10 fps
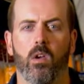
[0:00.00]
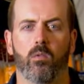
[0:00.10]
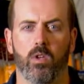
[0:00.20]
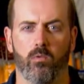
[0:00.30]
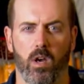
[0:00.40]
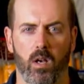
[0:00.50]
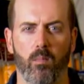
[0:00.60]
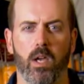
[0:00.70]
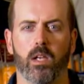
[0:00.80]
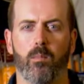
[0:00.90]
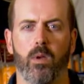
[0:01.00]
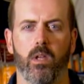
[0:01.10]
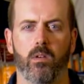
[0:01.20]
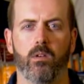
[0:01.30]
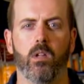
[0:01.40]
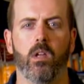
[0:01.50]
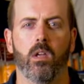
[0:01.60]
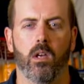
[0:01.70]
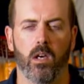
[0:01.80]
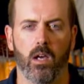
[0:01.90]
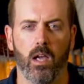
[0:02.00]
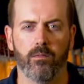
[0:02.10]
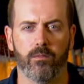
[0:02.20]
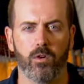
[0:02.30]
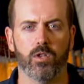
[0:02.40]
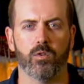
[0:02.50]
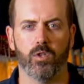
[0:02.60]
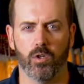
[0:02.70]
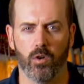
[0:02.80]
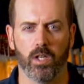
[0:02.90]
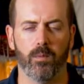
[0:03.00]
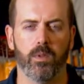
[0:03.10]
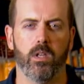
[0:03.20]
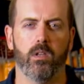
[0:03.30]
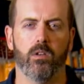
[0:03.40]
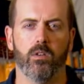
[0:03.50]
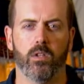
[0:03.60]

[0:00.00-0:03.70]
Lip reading: when you ride a bike up a hill, at first you're going up the hill,